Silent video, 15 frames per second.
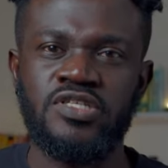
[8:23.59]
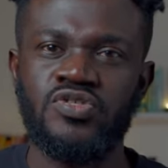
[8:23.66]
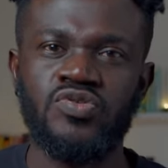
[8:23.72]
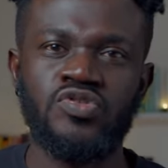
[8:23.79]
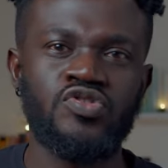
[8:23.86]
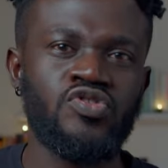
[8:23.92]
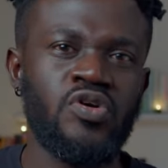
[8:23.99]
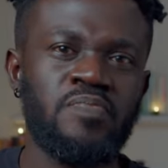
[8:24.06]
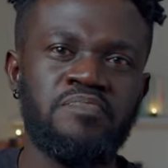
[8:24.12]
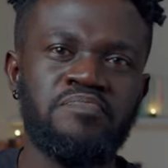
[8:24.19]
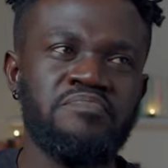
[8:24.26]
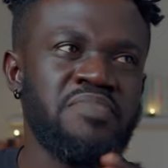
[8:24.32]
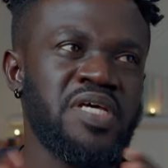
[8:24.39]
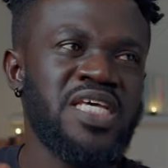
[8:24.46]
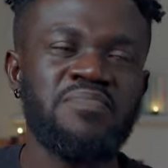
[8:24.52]
So stop
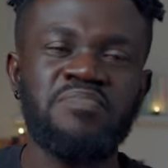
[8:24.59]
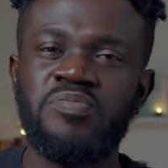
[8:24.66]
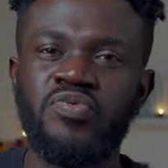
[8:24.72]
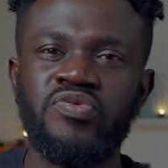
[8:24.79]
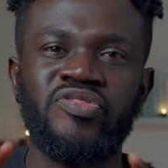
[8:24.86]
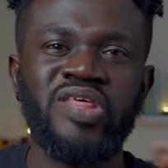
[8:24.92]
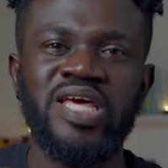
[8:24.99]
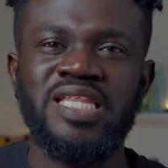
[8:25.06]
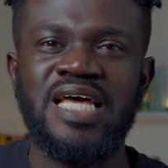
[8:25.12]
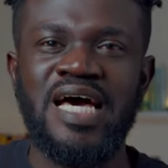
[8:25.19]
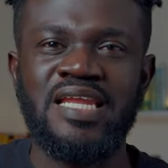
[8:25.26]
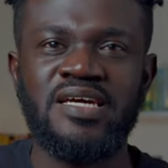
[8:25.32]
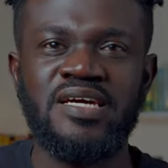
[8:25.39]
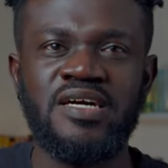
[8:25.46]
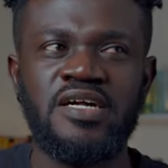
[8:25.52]
making people think
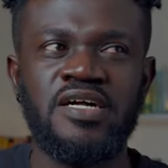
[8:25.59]
that